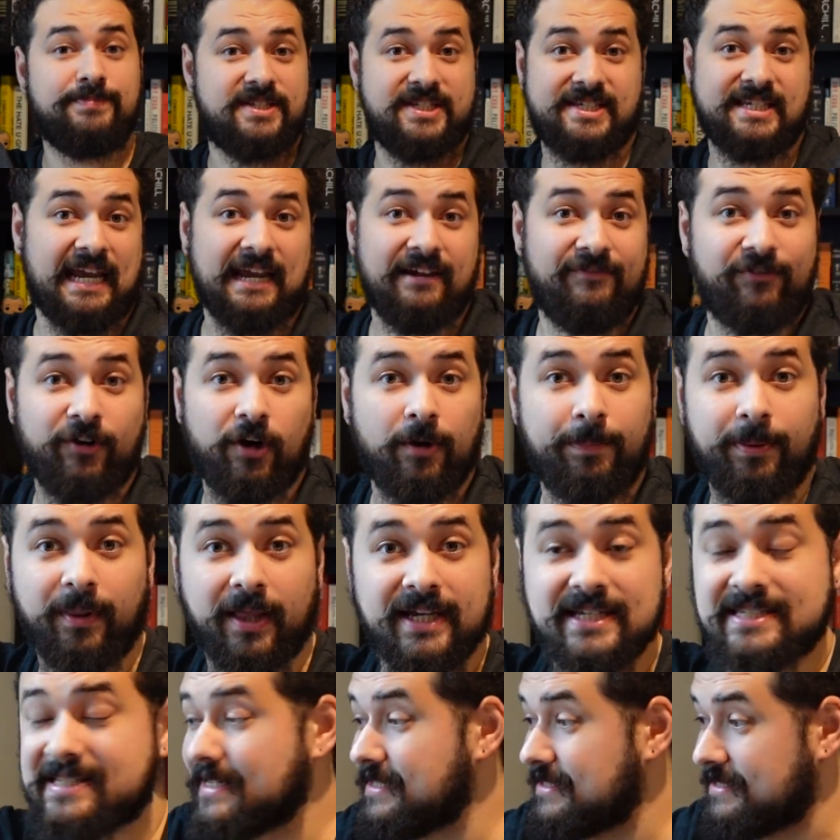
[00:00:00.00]
safer
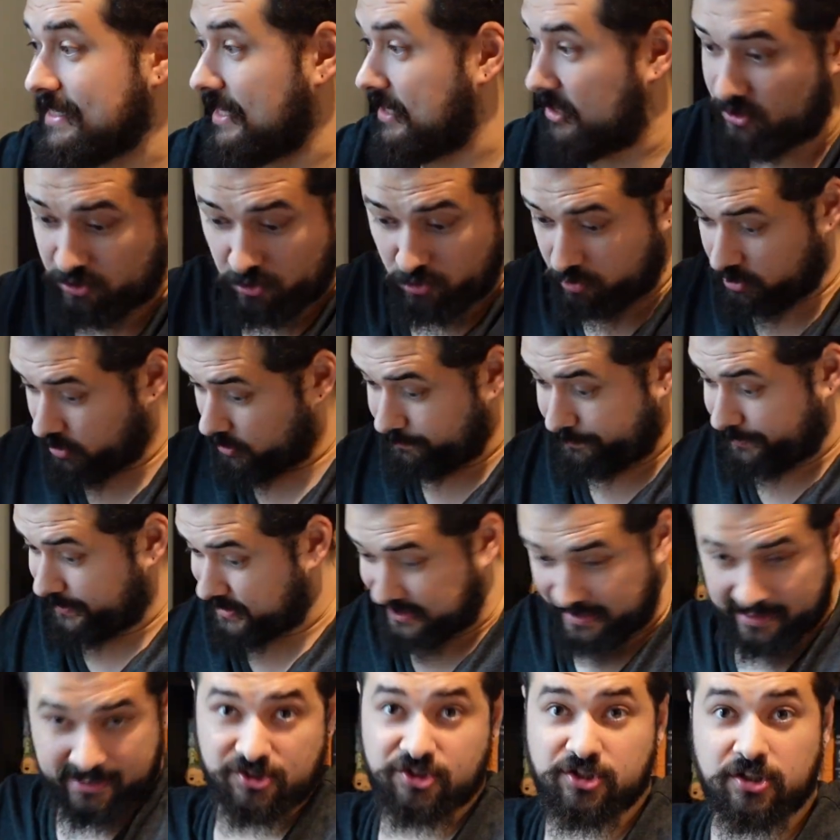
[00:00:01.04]
places that you could
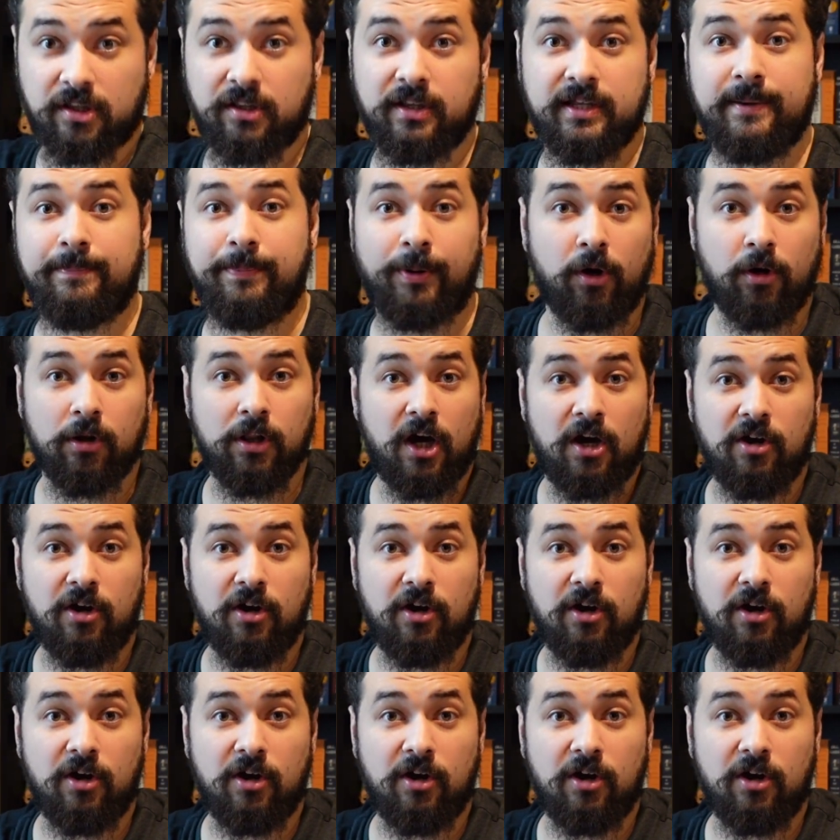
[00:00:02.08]
potentially pull